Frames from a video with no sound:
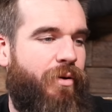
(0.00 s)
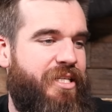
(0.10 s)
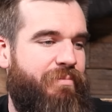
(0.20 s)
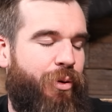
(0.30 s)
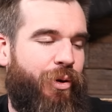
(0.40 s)
know
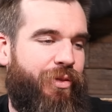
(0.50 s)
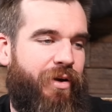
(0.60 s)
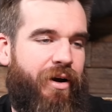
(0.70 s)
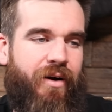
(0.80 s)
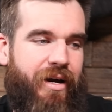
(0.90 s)
what's important
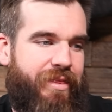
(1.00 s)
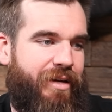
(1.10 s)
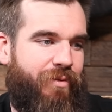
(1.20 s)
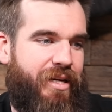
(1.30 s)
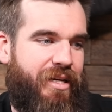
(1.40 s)
though? I
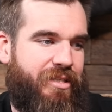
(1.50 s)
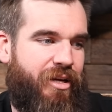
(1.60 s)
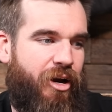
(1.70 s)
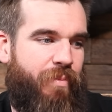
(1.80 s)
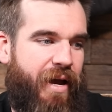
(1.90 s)
think we need to
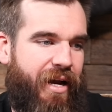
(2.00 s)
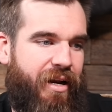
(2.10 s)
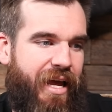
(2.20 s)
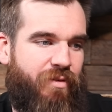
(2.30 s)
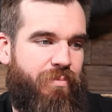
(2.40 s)
go back
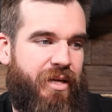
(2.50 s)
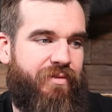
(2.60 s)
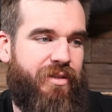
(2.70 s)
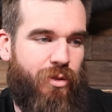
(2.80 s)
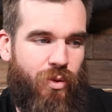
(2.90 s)
and have a bit
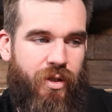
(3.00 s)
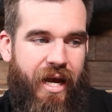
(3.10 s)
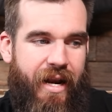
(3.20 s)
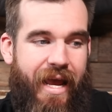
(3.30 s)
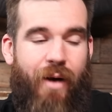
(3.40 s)
of a look
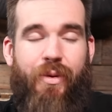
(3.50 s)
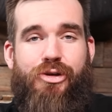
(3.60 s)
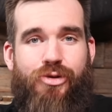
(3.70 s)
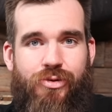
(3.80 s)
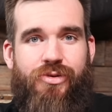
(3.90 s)
at how we
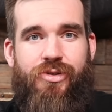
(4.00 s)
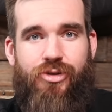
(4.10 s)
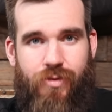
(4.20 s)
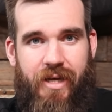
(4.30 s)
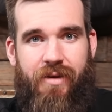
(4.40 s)
used to
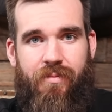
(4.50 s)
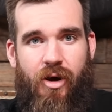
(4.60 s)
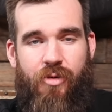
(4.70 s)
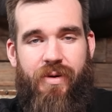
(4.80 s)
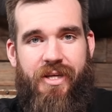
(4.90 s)
treat
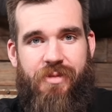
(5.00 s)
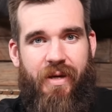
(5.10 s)
obese